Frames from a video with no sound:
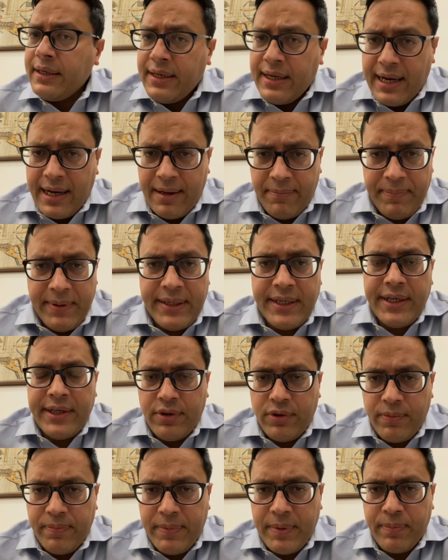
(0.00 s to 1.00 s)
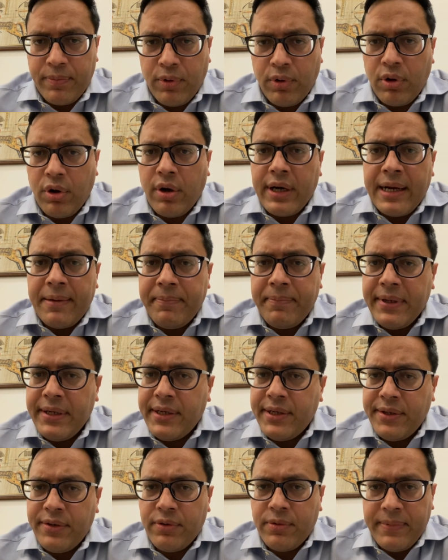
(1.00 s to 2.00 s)
APTT would be prolonged,
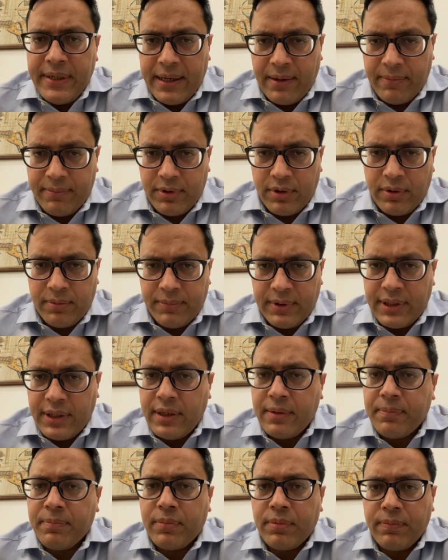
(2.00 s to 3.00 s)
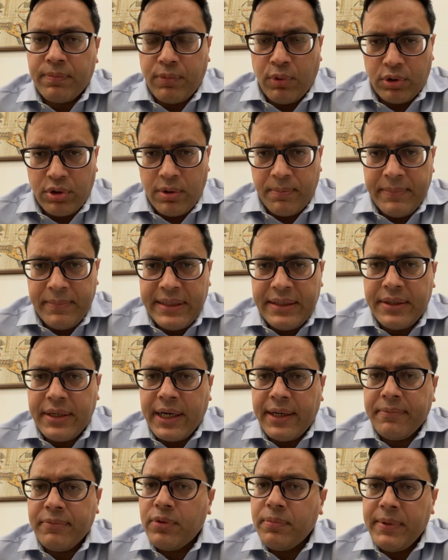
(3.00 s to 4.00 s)
APTT would be abnormal, and prothrombin
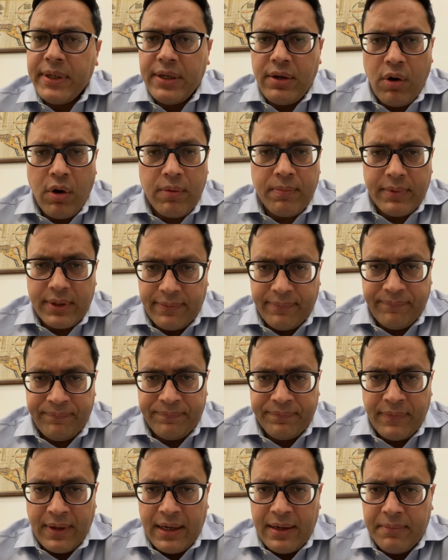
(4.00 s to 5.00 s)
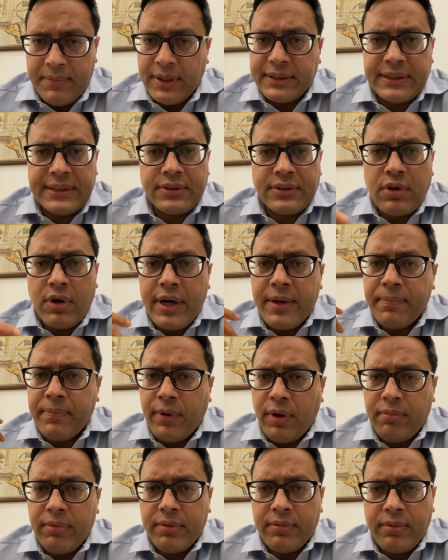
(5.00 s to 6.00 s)
time would be normal, because this is not a
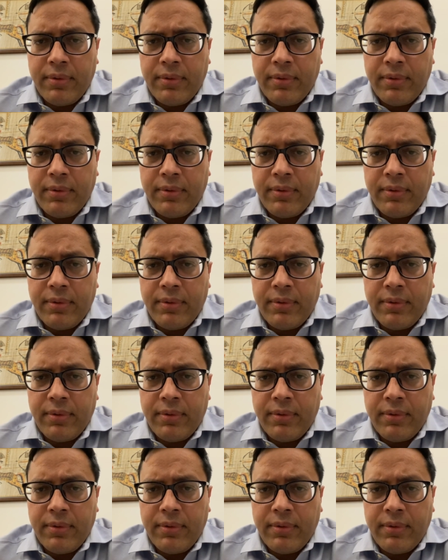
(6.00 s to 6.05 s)
problem